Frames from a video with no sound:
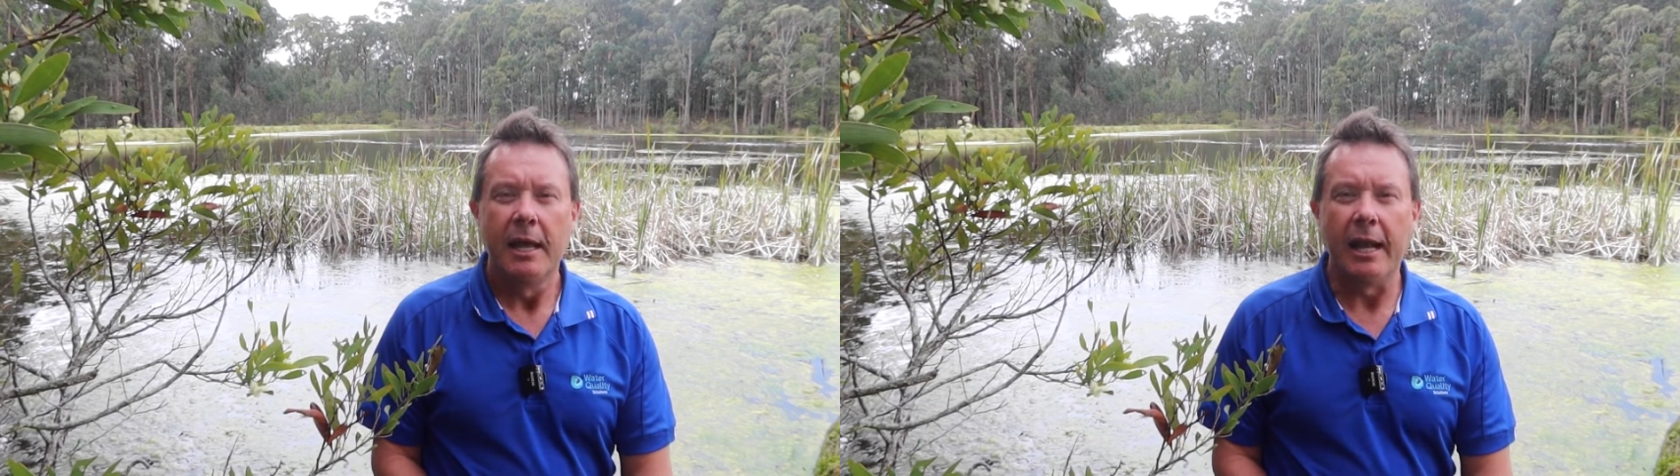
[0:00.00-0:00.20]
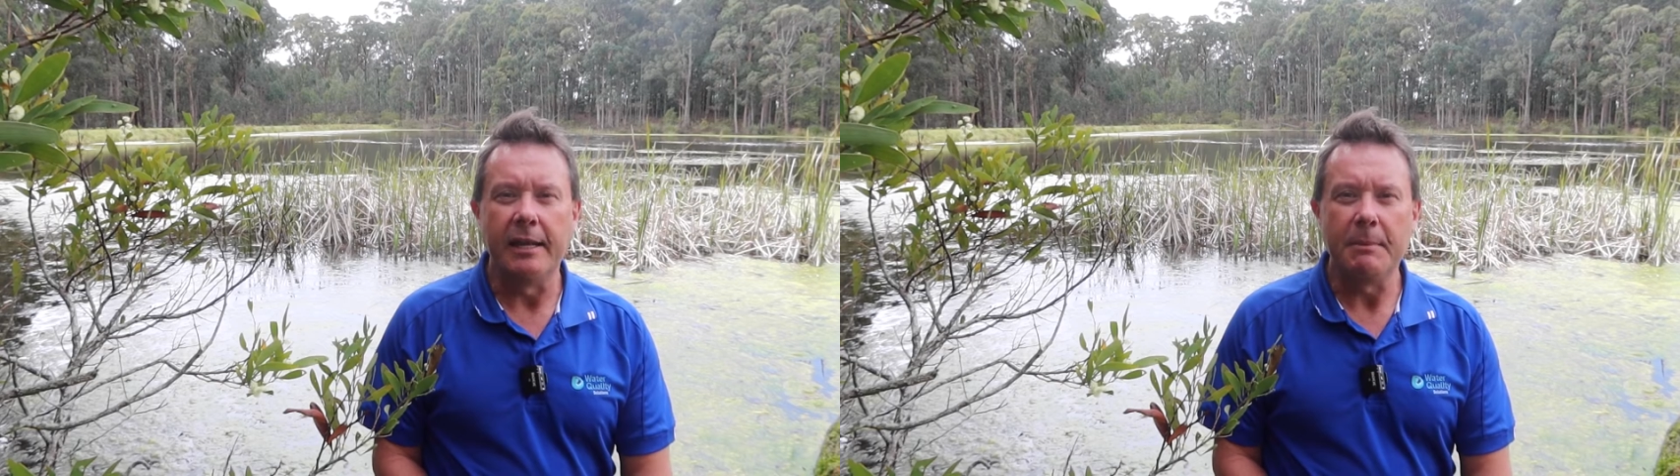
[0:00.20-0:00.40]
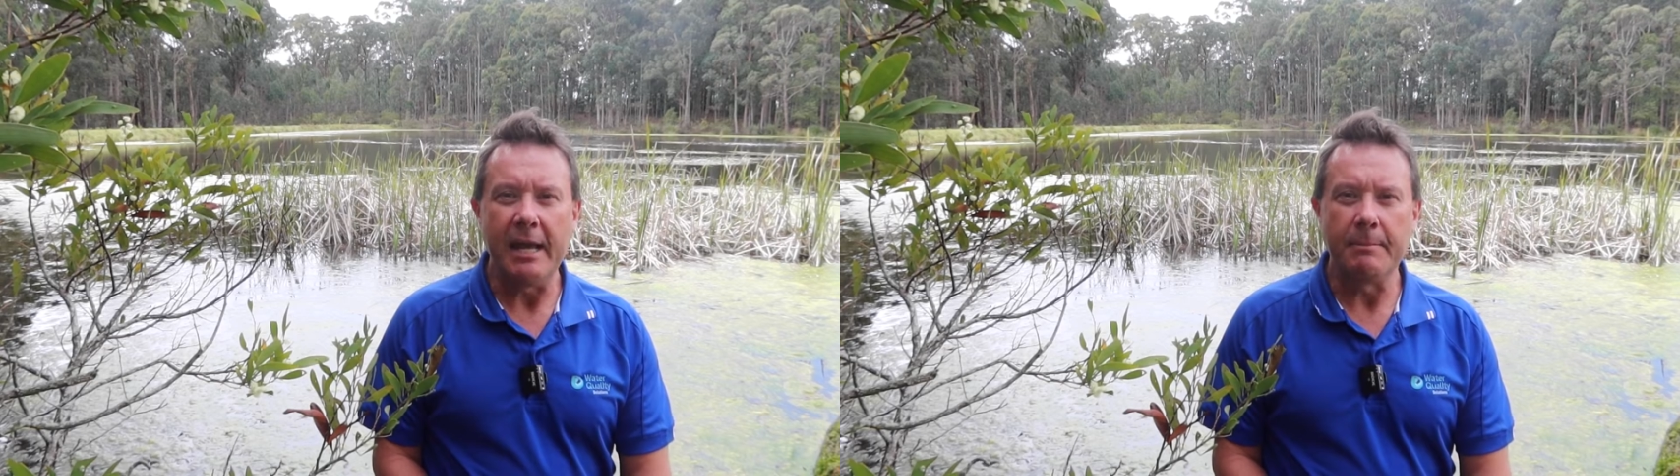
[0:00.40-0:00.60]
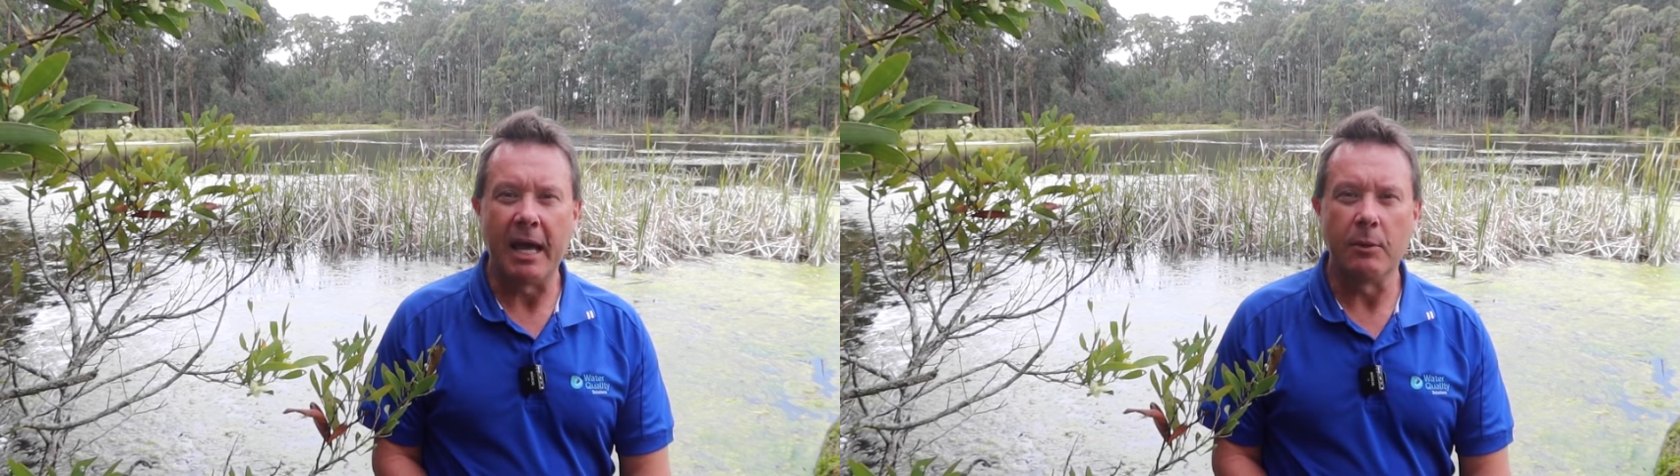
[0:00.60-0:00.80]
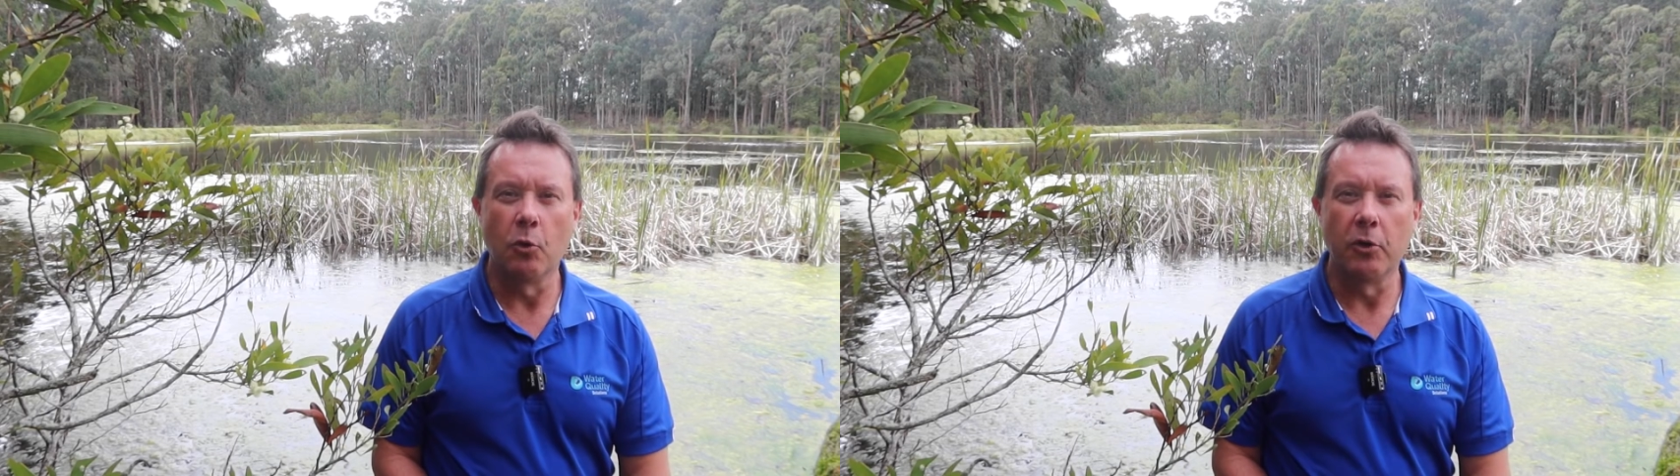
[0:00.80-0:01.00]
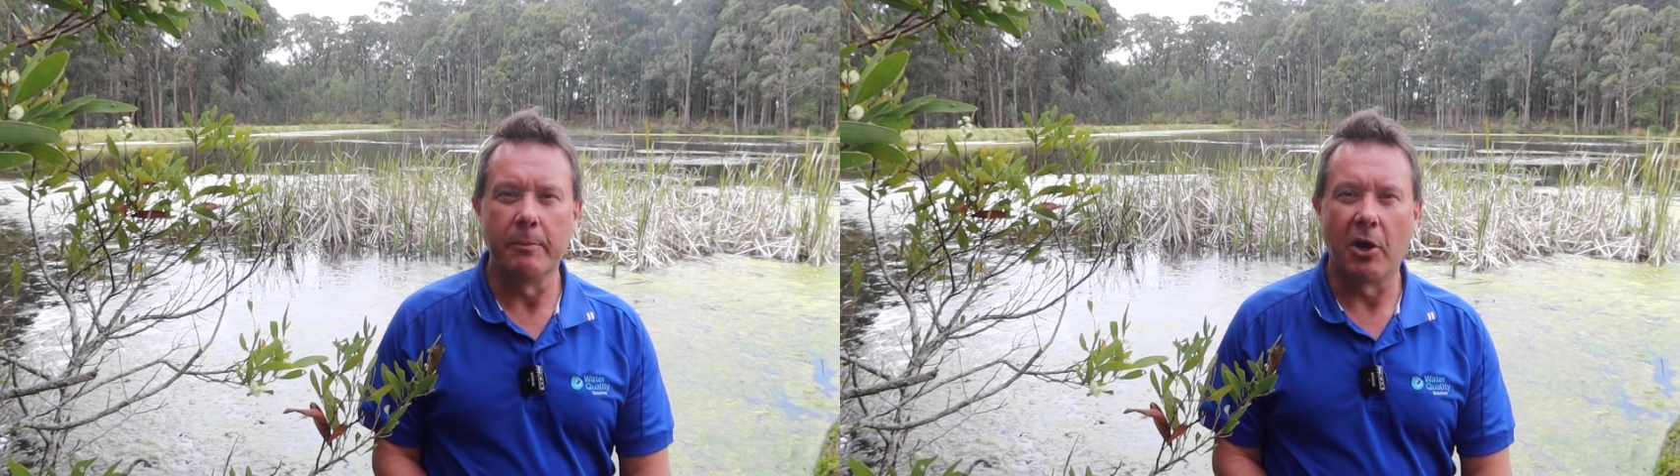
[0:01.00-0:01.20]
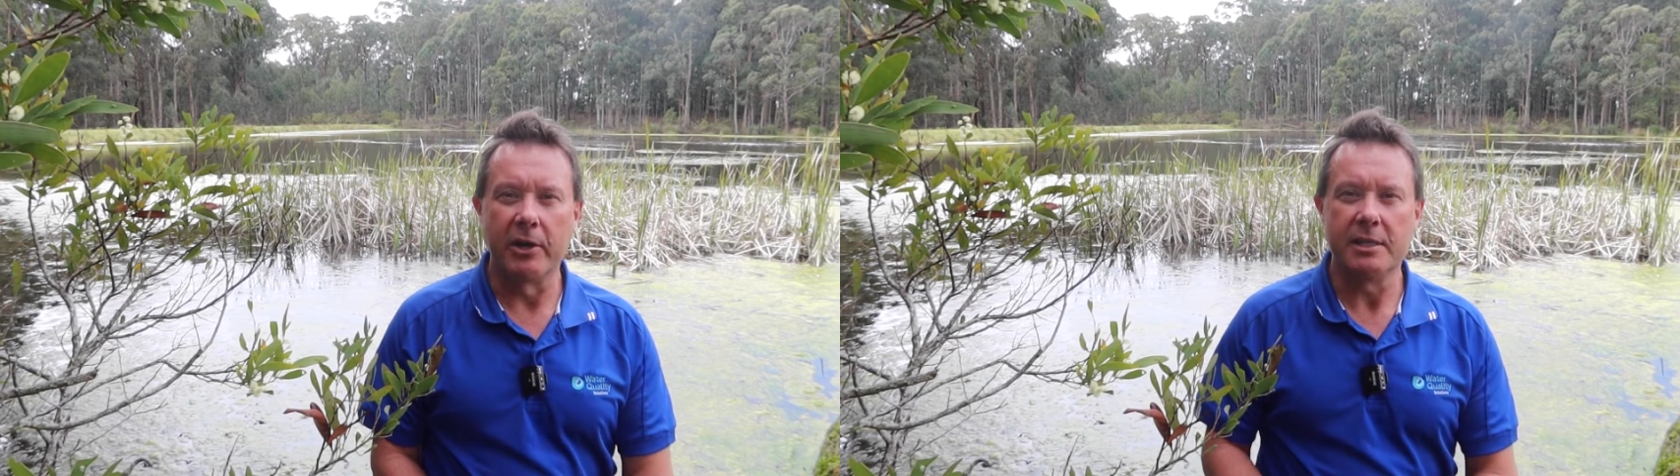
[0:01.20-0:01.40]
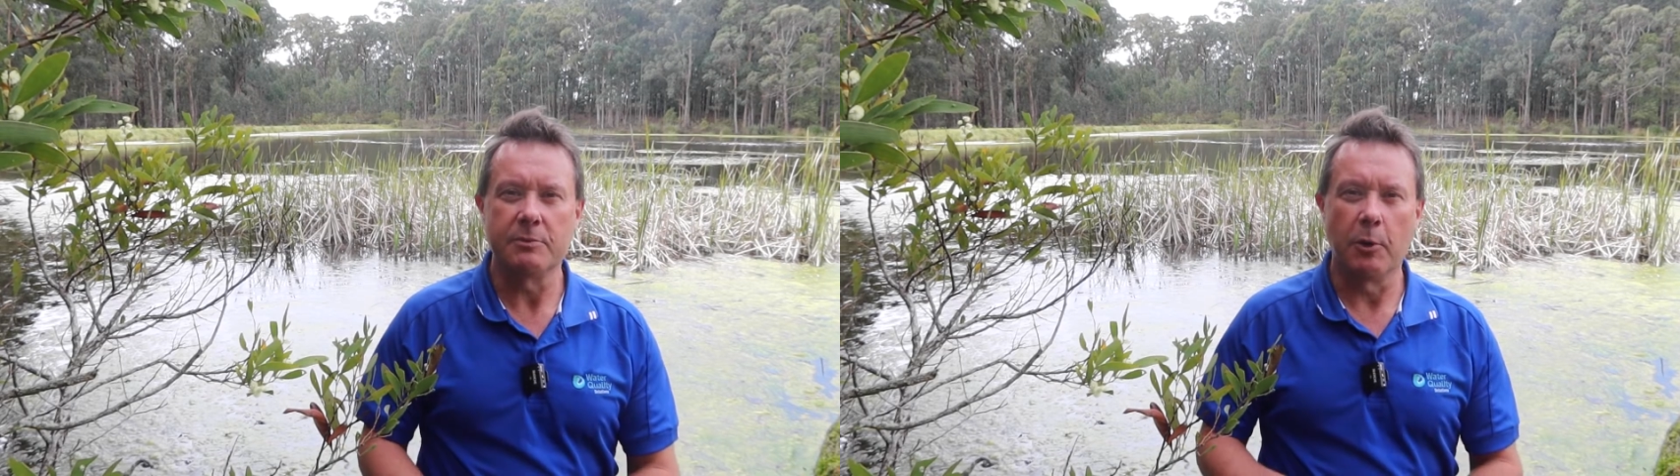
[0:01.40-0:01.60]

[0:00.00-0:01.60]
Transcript: And in man-made water bodies,